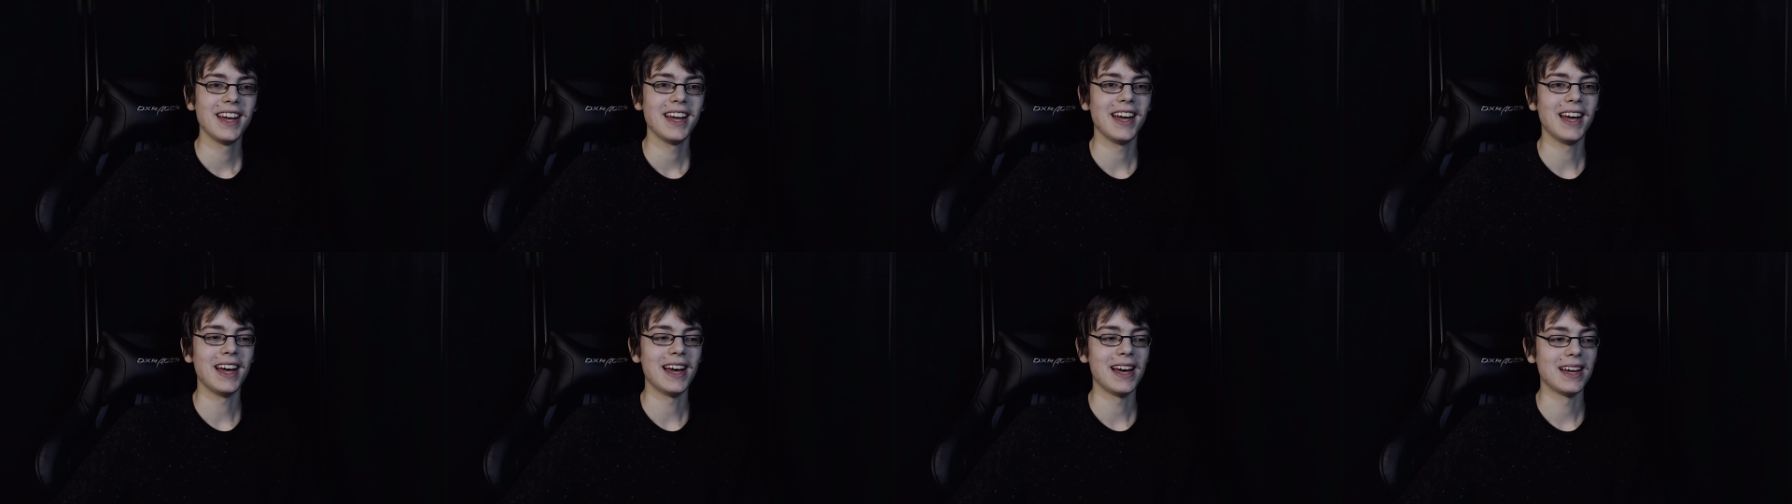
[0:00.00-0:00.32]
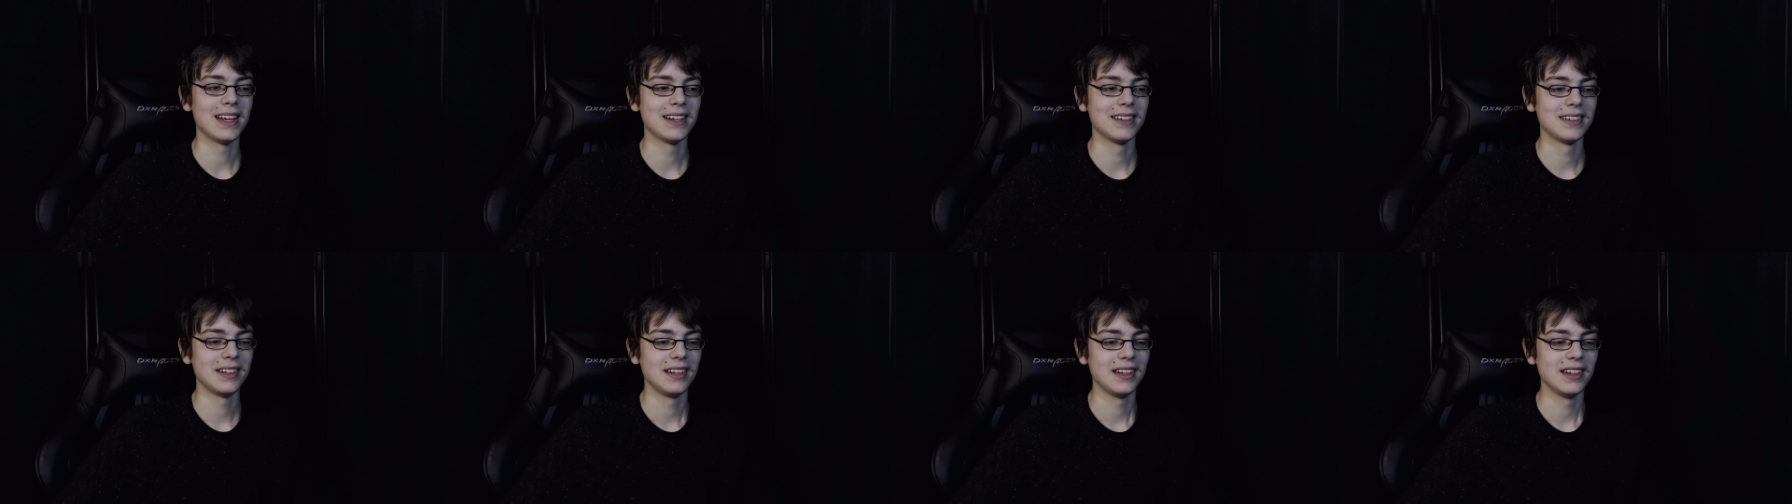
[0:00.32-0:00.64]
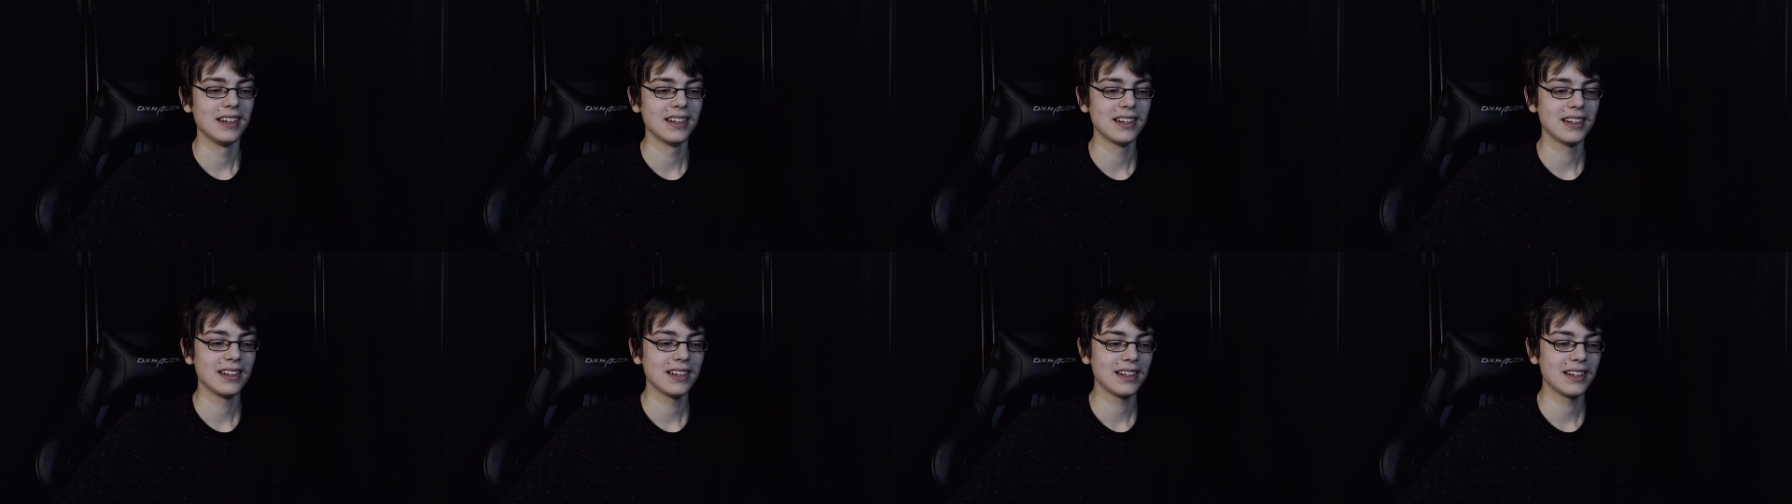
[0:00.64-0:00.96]

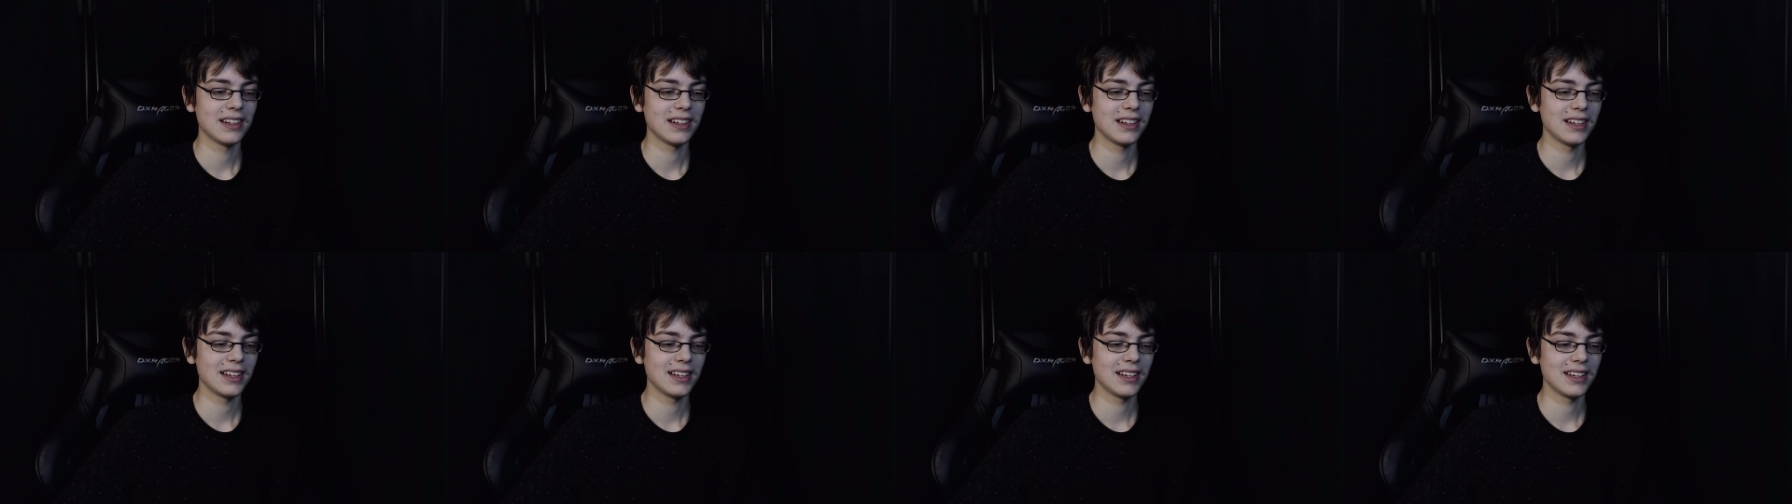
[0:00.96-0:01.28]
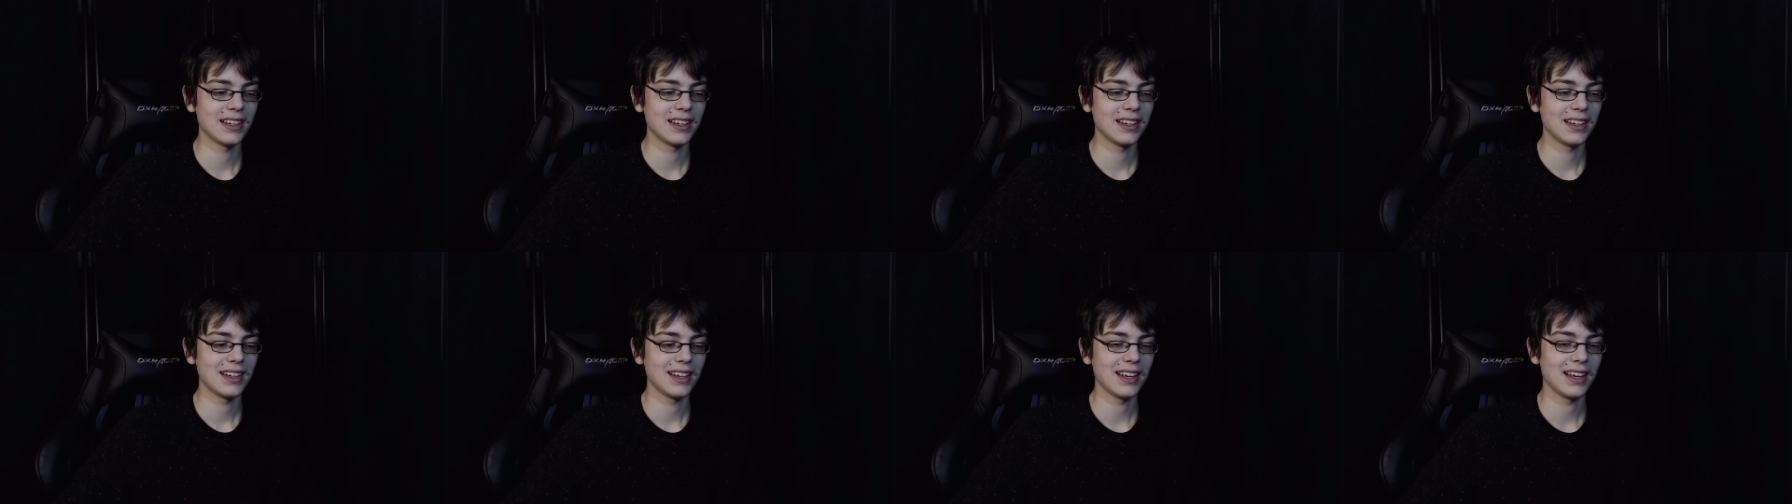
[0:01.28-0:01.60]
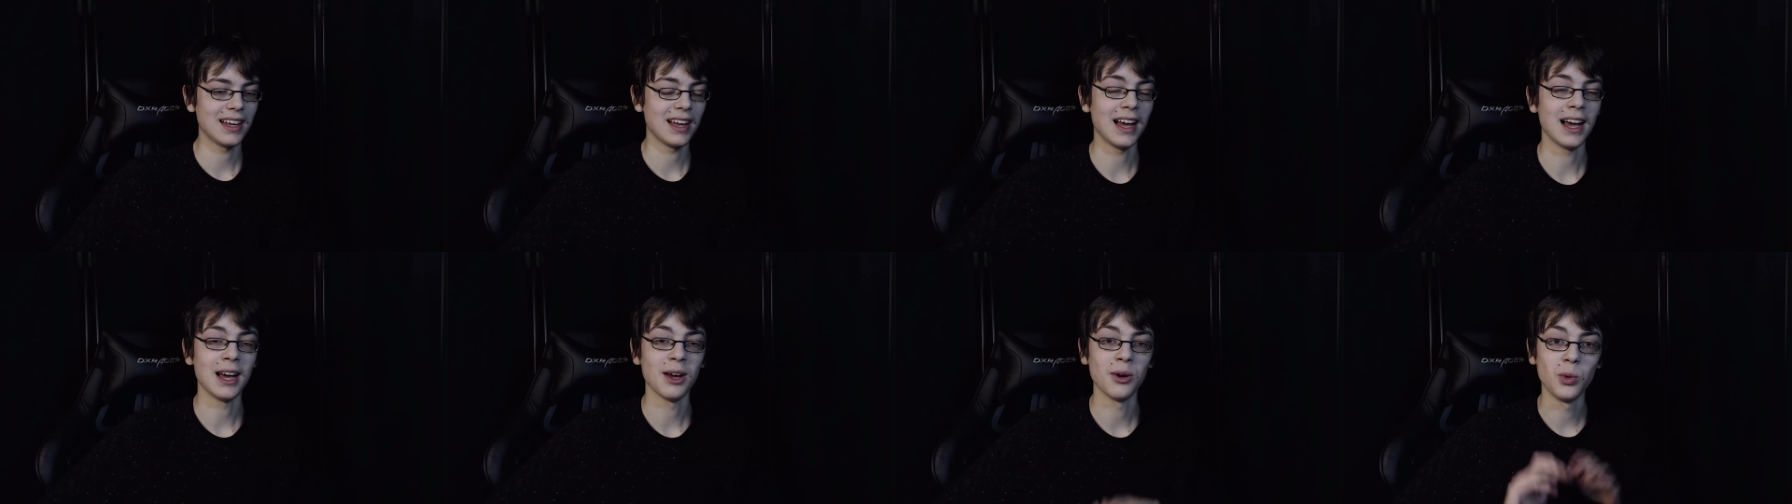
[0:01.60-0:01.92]
And
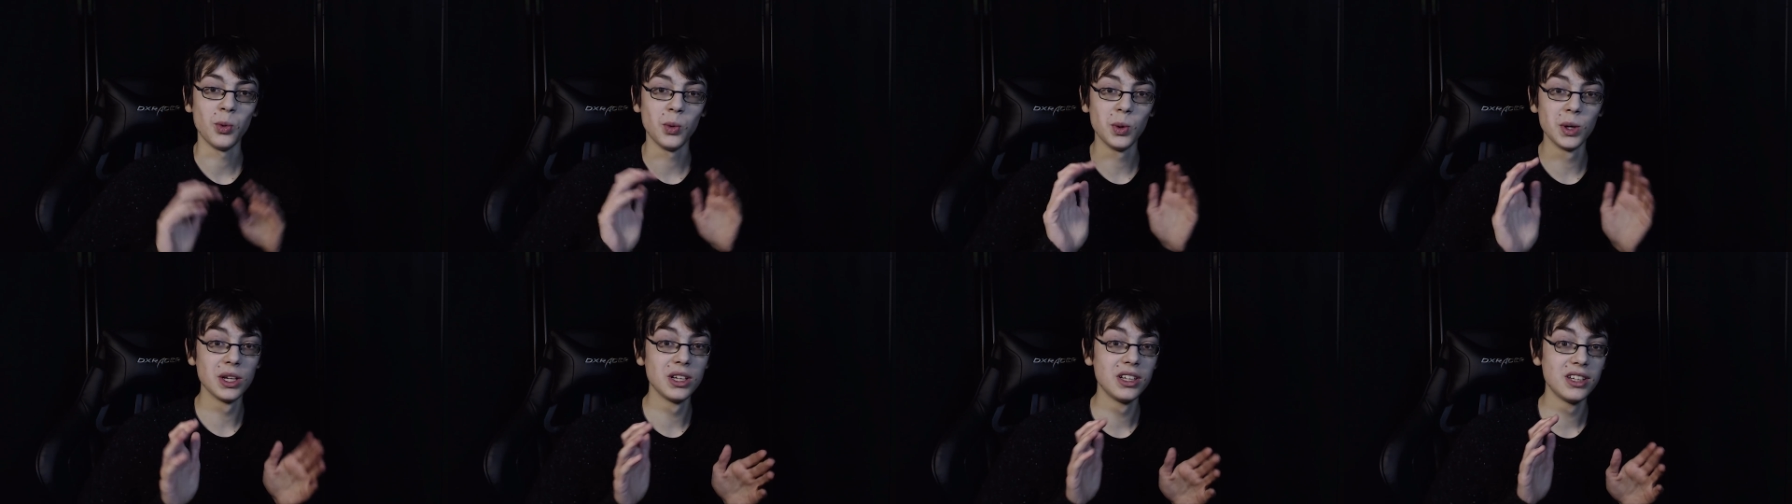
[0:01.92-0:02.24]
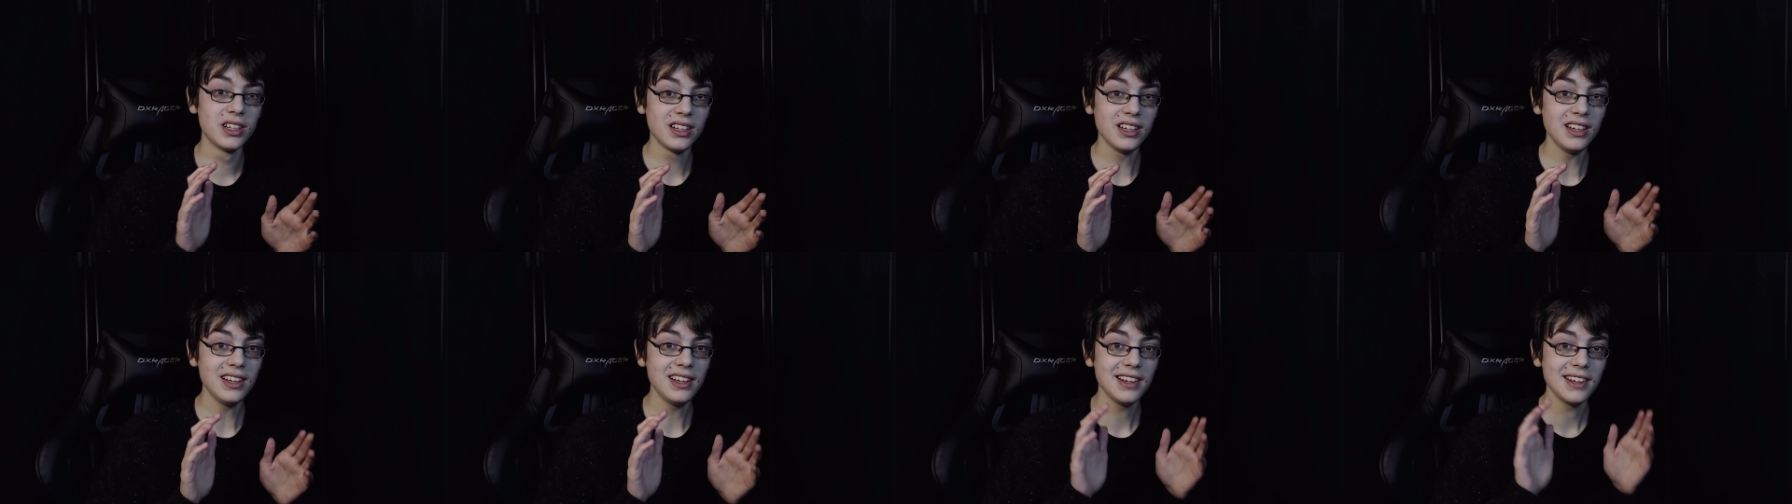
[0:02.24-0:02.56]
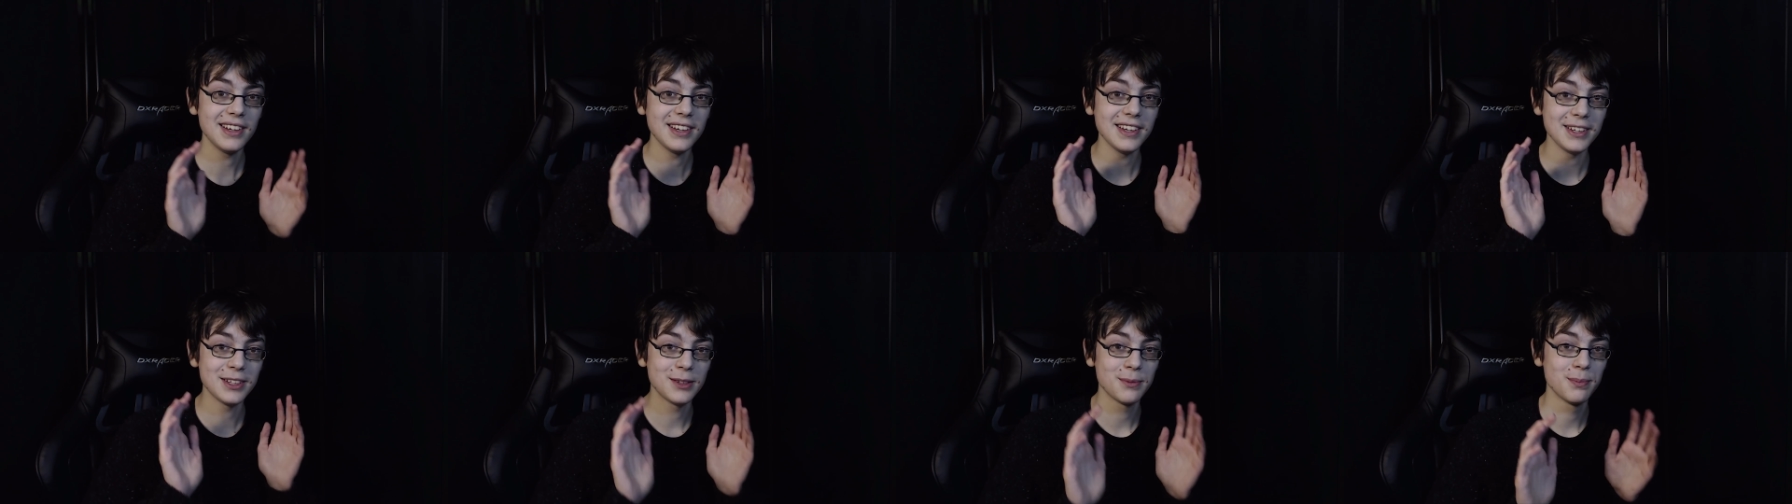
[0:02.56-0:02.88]
I will
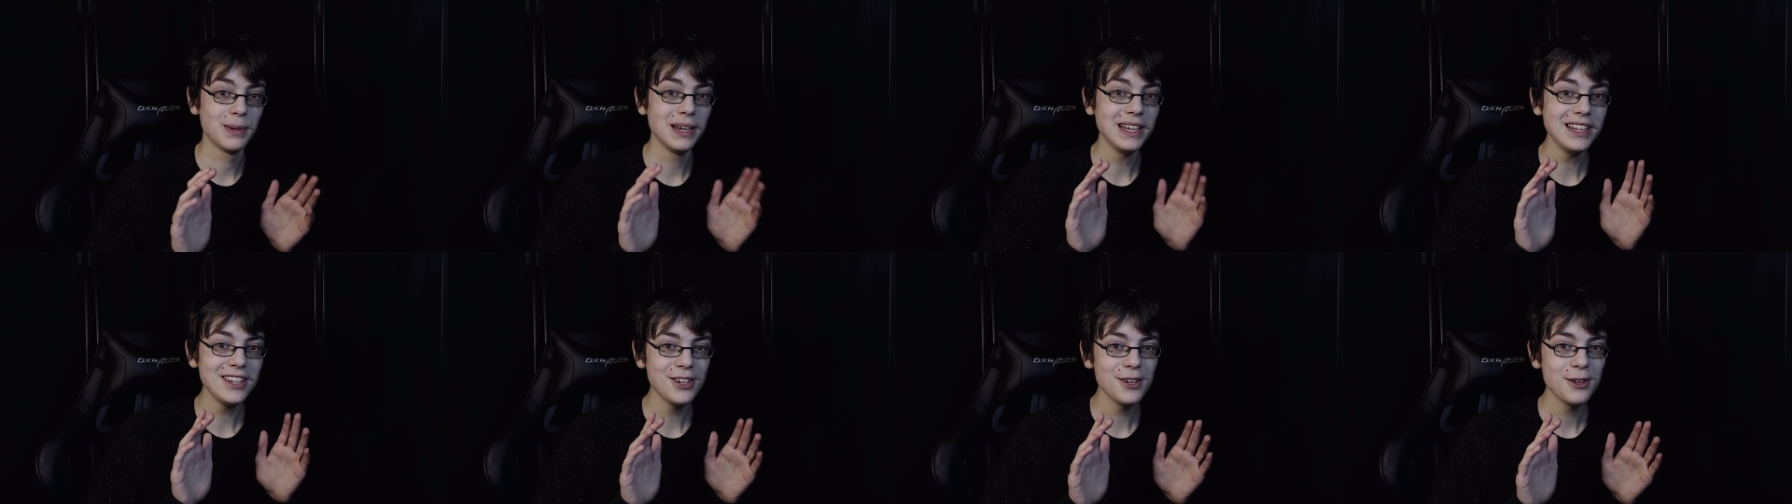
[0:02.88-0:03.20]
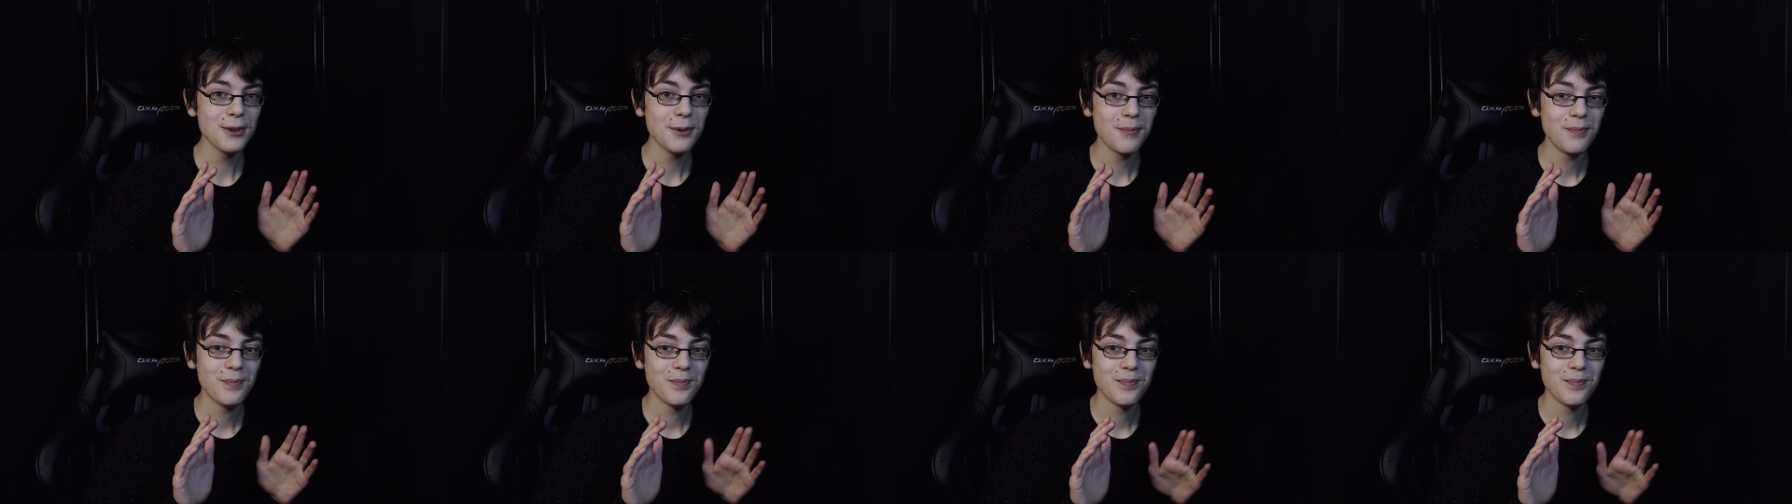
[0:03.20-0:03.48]
admit,